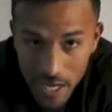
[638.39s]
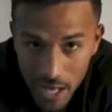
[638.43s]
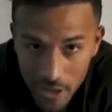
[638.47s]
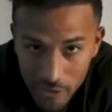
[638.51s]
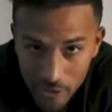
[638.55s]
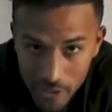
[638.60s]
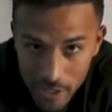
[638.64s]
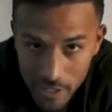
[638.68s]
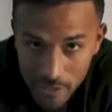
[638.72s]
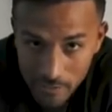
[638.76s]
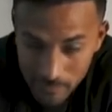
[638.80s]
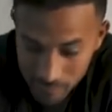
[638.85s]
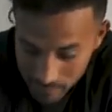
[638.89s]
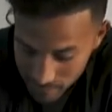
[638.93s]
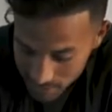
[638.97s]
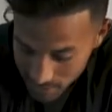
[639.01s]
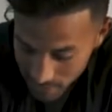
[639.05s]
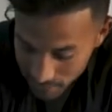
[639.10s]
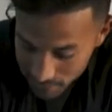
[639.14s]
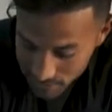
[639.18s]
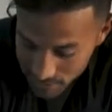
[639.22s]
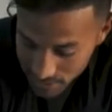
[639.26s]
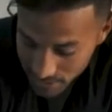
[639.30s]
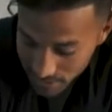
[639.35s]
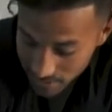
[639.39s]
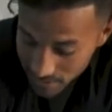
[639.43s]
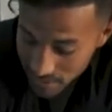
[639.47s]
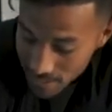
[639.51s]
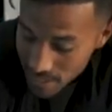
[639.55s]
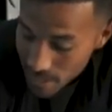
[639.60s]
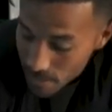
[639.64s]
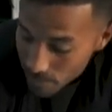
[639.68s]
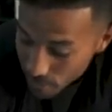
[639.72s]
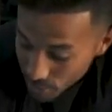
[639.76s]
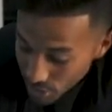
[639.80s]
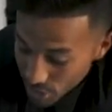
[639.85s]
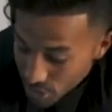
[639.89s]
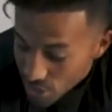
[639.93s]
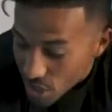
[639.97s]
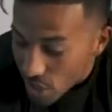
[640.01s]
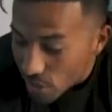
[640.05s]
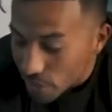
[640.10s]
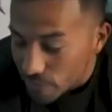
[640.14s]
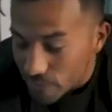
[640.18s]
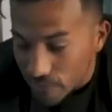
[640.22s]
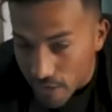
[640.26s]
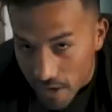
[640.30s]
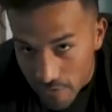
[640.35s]
calorie deficit, but
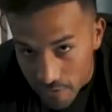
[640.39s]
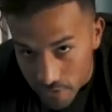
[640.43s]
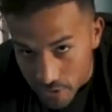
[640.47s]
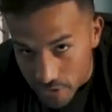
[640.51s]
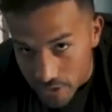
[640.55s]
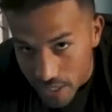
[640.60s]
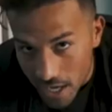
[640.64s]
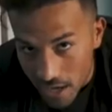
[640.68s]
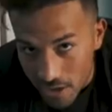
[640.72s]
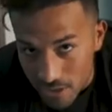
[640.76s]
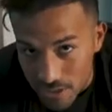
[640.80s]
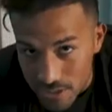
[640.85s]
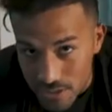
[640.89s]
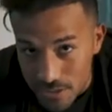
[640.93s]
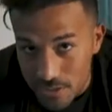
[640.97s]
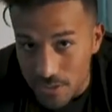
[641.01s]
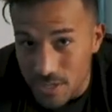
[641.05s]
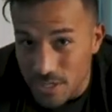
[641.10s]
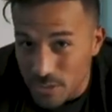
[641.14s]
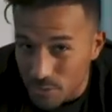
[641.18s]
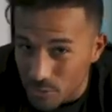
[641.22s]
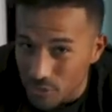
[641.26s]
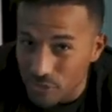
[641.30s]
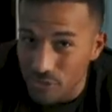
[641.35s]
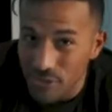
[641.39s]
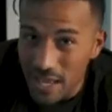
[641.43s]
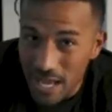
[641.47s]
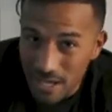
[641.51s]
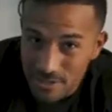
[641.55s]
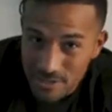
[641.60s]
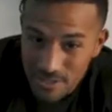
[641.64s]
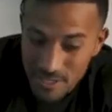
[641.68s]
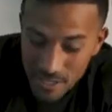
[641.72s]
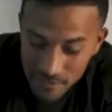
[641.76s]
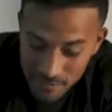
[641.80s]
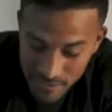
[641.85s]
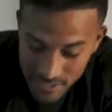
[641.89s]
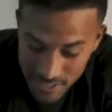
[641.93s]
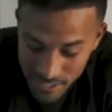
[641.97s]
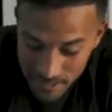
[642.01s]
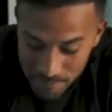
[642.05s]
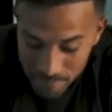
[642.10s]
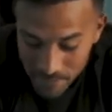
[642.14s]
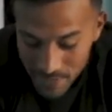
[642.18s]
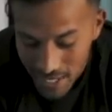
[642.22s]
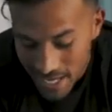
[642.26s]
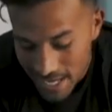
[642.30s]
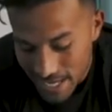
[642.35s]
another 500 calories to equal a 1,000
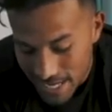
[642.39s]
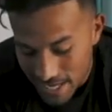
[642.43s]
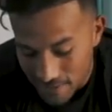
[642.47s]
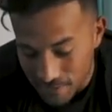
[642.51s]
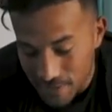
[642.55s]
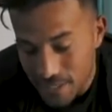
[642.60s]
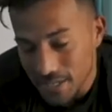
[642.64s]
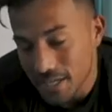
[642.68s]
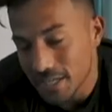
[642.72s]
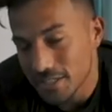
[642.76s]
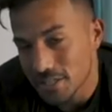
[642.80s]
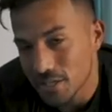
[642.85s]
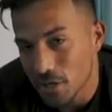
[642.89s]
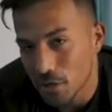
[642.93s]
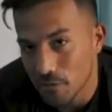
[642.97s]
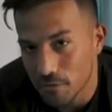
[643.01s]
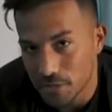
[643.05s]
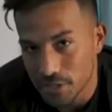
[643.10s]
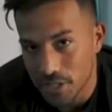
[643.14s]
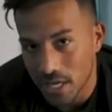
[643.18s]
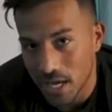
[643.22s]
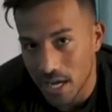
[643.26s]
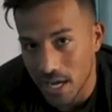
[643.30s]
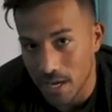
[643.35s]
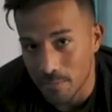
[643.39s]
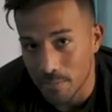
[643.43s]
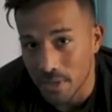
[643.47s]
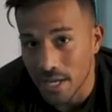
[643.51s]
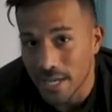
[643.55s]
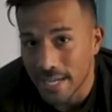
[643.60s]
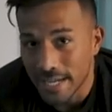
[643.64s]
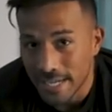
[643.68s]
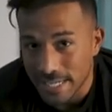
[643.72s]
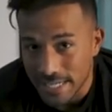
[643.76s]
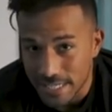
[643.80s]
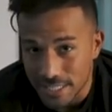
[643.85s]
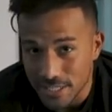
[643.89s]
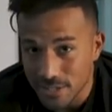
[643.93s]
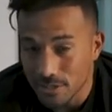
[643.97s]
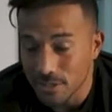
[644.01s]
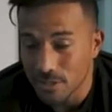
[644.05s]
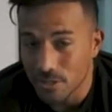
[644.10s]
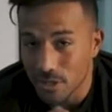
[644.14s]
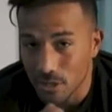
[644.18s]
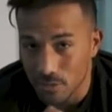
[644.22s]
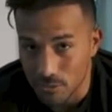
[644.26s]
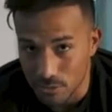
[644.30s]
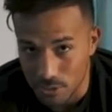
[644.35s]
deficit, if he does that over time, he's
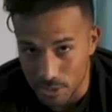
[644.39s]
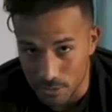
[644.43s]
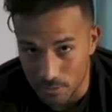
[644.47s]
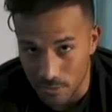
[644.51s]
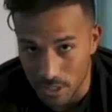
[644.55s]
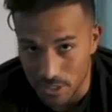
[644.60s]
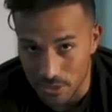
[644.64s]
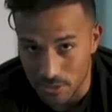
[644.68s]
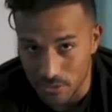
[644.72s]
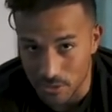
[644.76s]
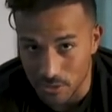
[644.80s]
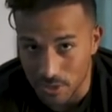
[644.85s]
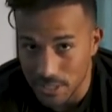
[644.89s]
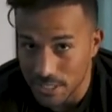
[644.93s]
gonna start losing muscle.